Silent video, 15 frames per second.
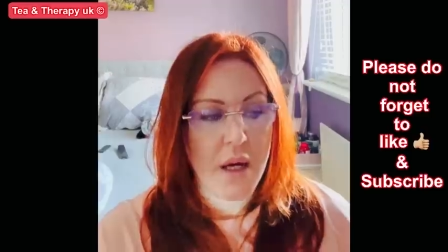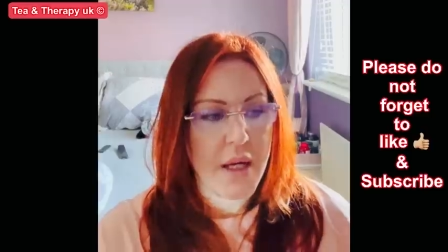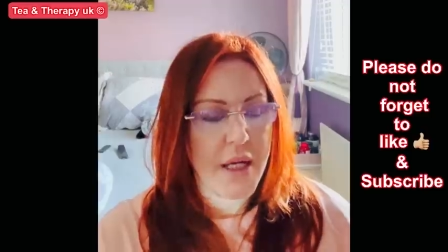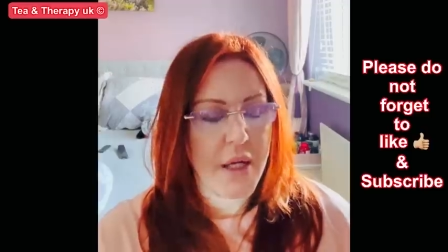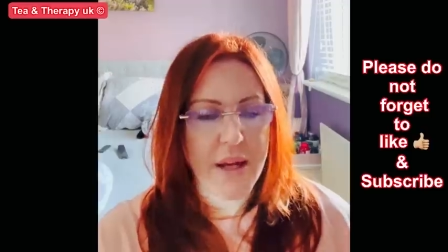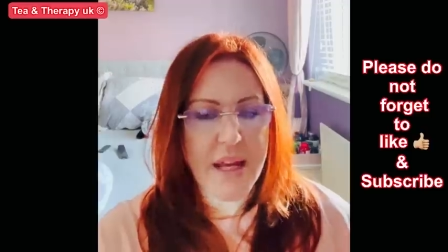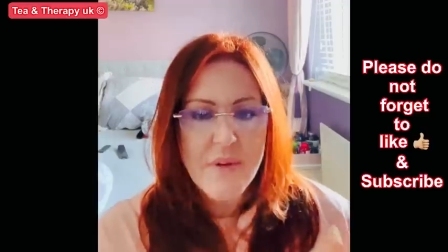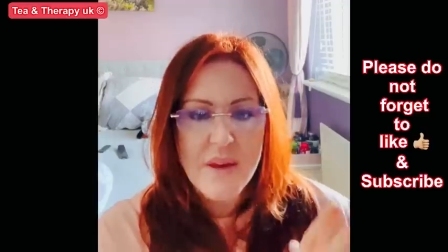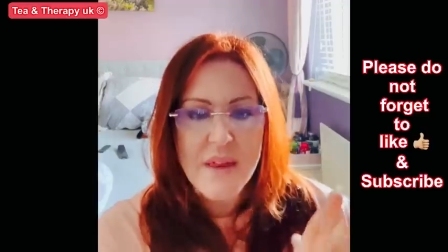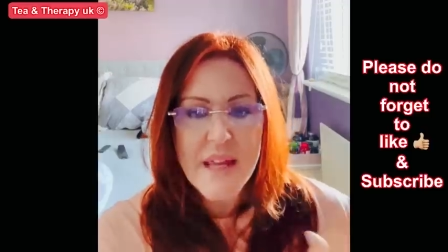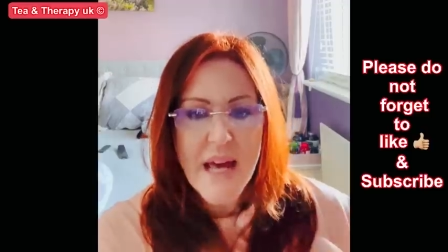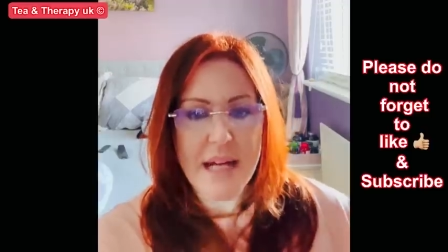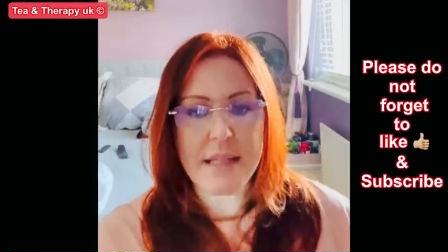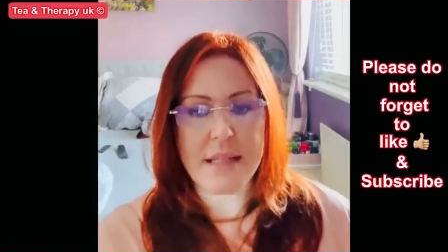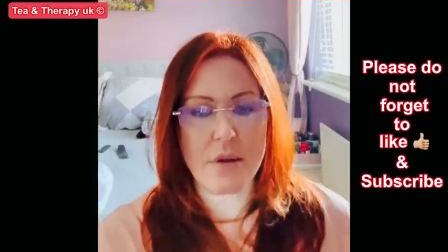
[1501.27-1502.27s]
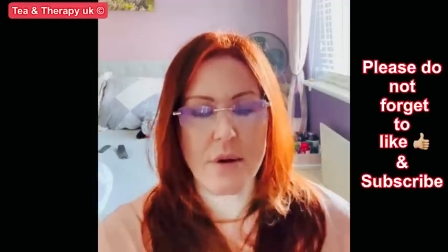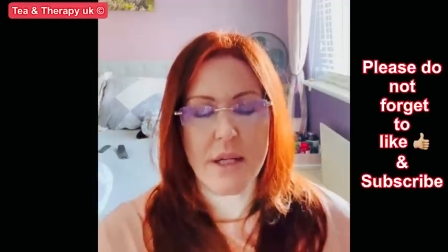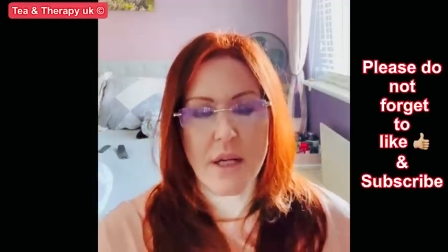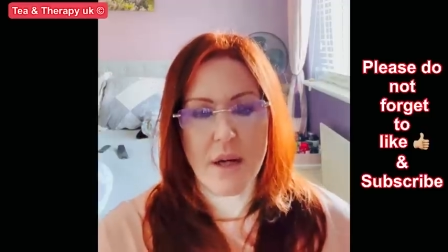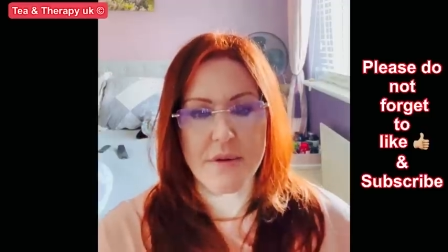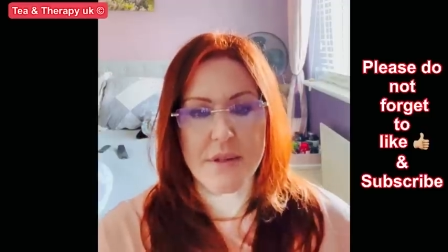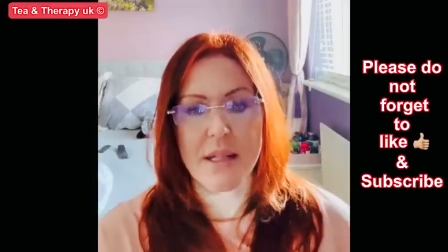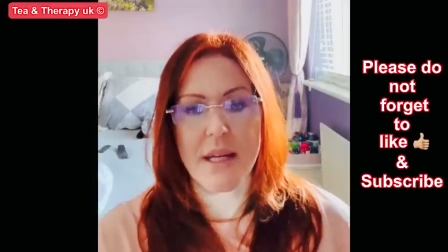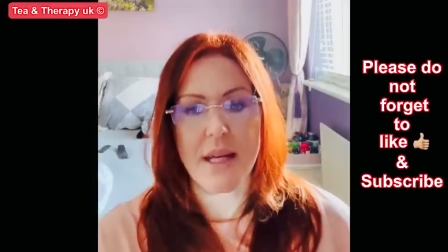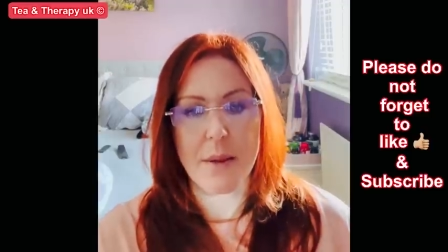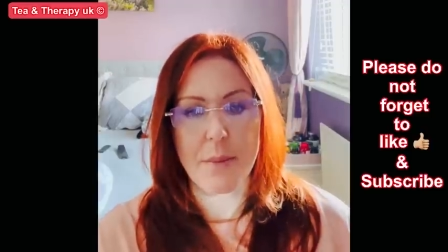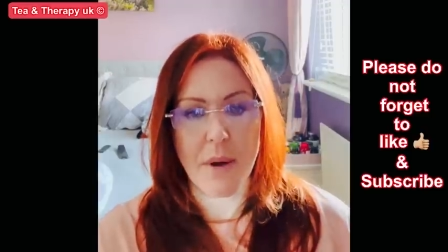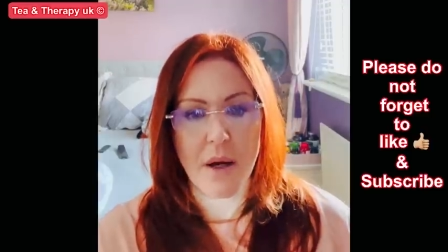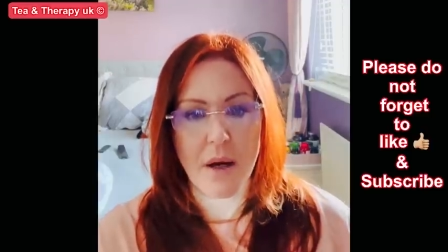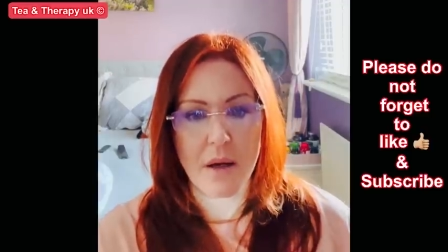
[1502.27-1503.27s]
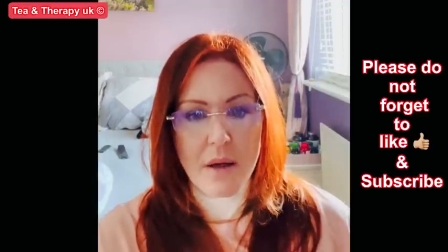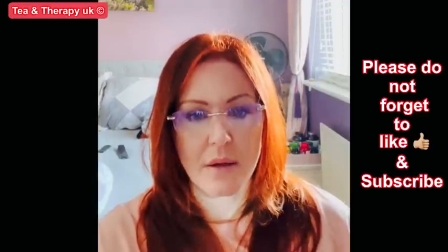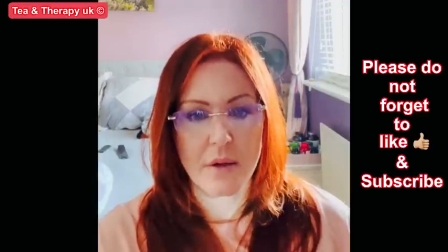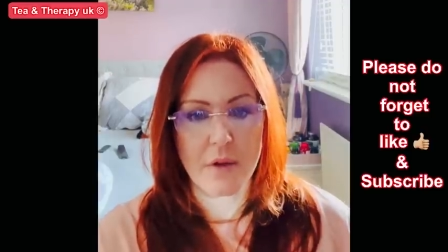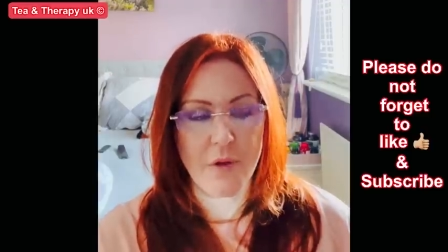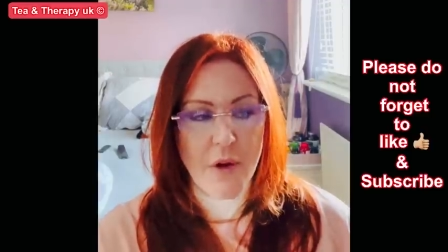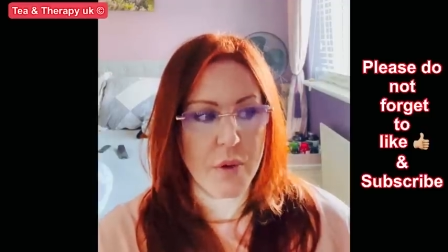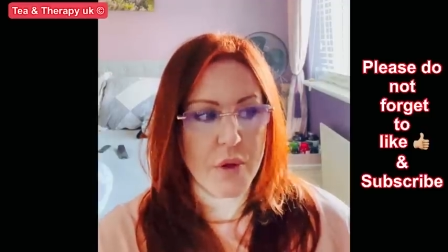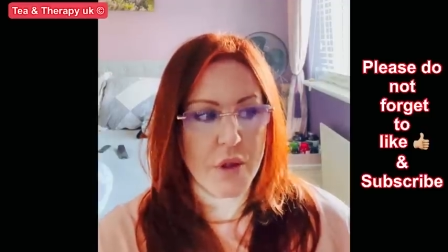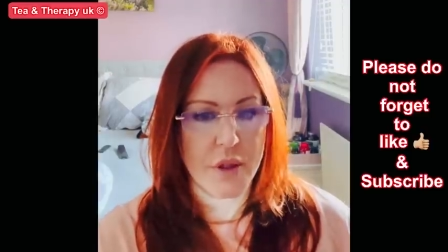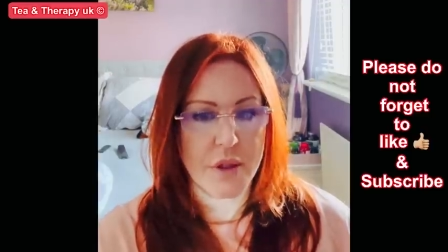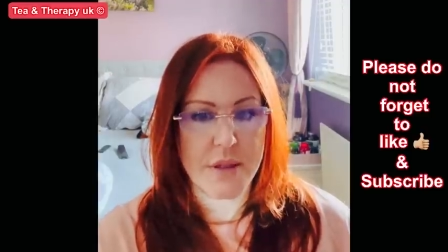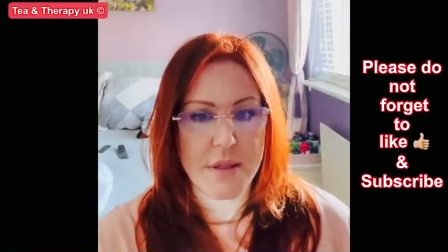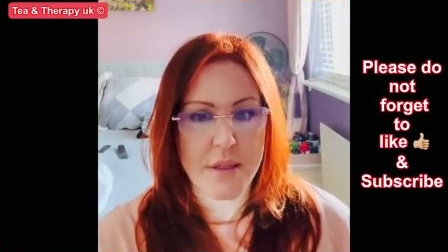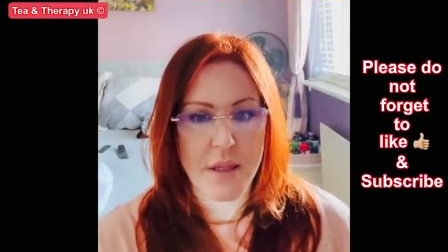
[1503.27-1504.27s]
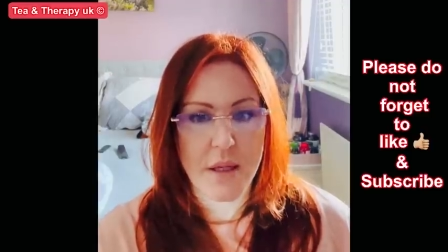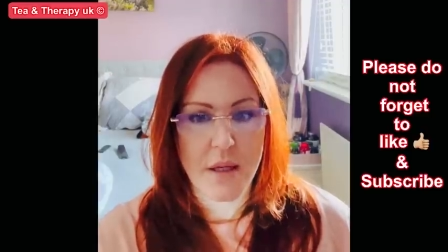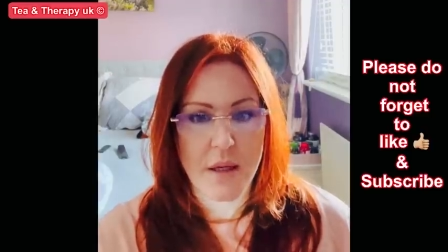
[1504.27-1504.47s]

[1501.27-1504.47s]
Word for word: You know, even that's not enough to keep her focused.